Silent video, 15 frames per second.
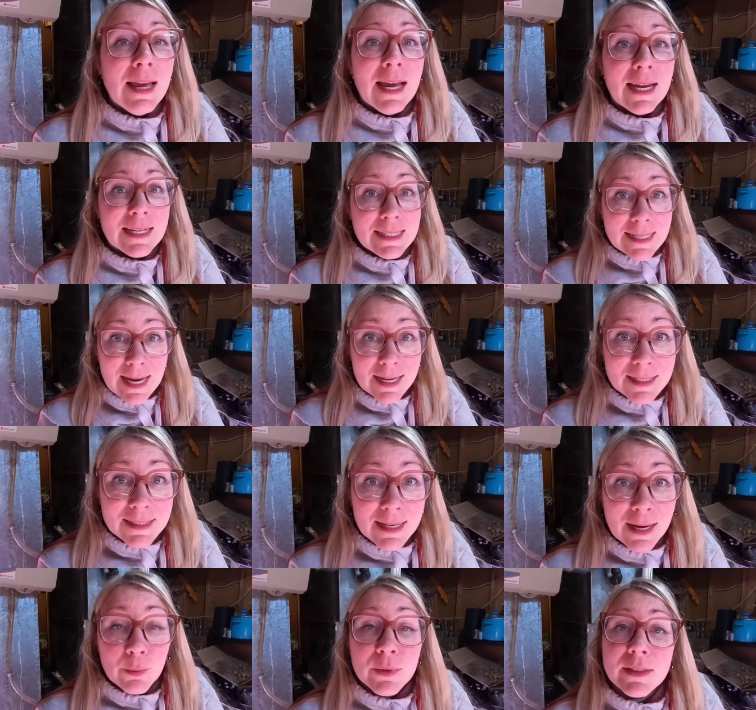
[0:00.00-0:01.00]
And yet,
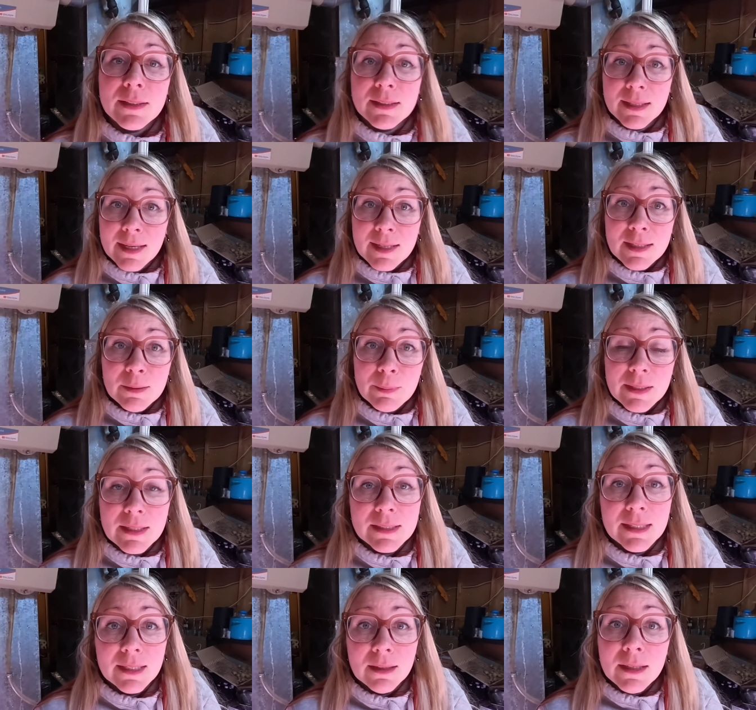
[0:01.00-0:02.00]
I was excited because
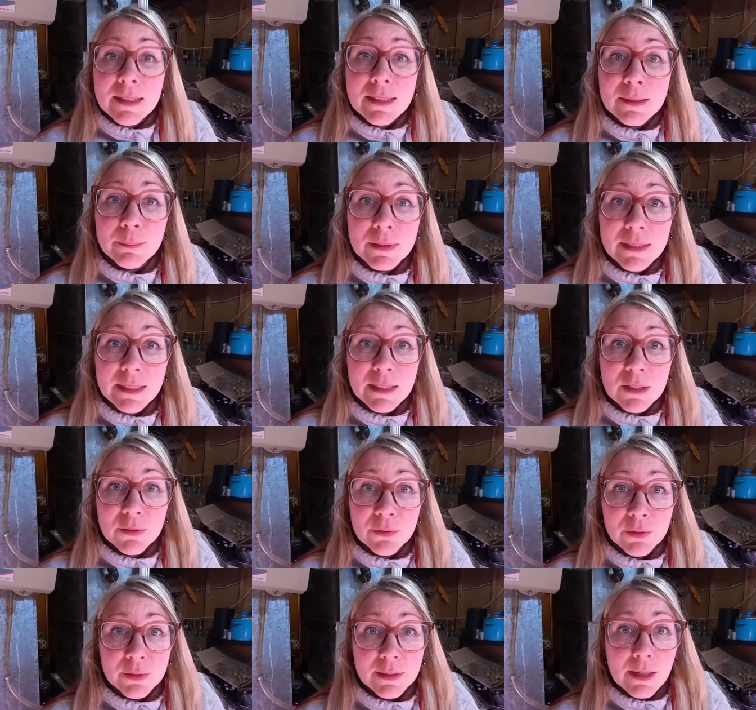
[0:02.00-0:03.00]
I got some seeds
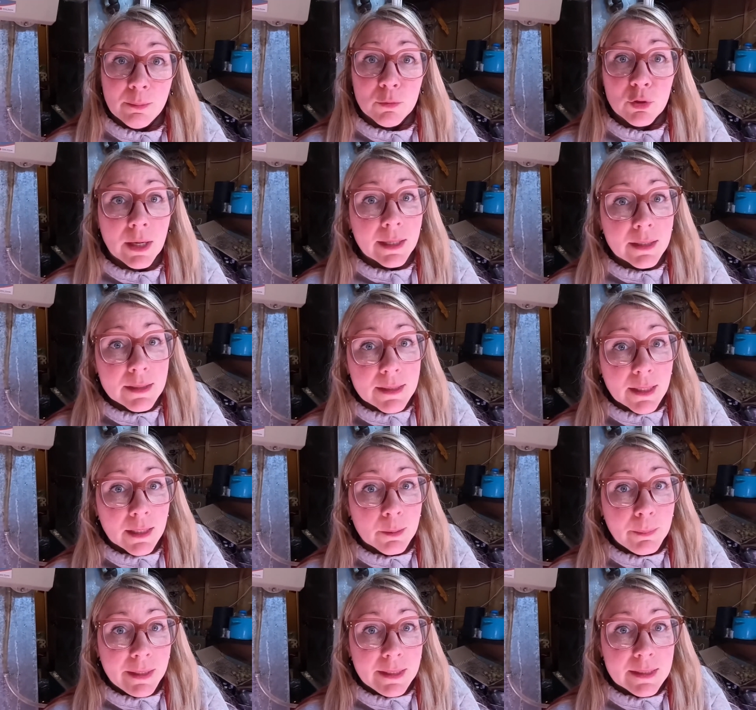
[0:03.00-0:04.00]
for some dragon tongue
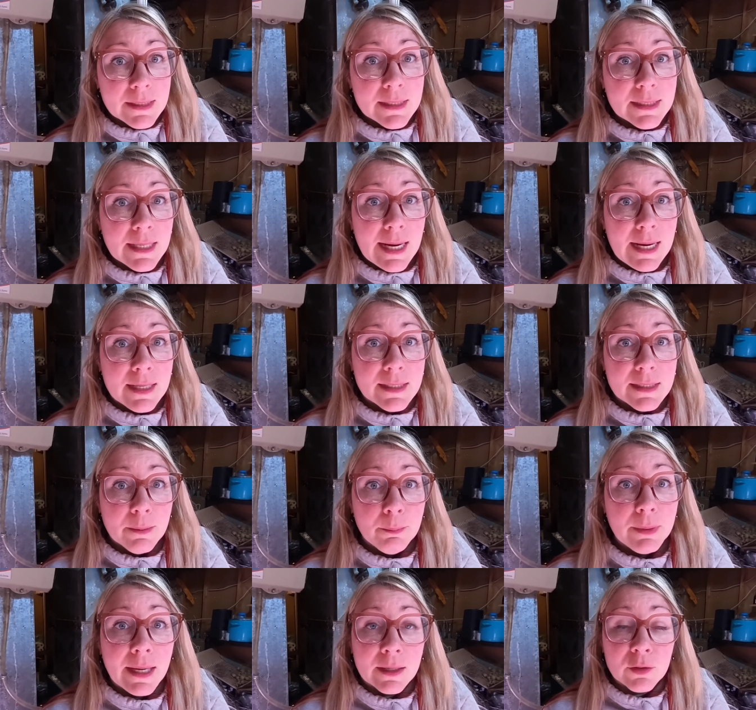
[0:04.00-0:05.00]
beans and some
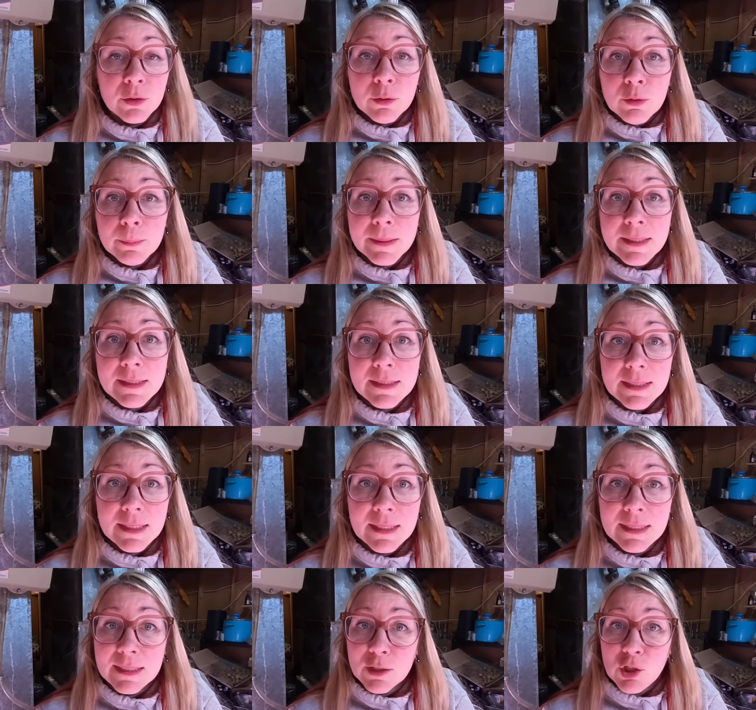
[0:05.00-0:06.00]
black turtle beans in
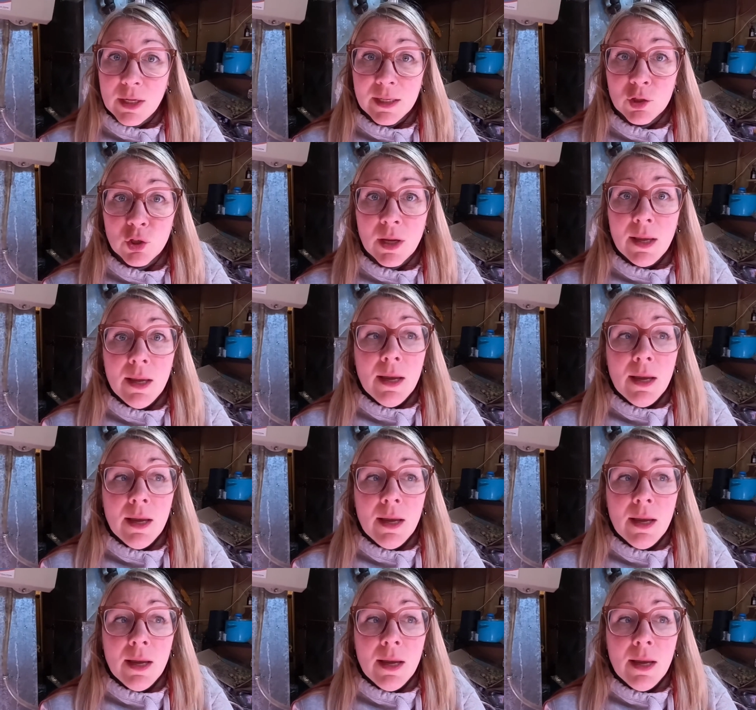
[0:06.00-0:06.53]
an exchange,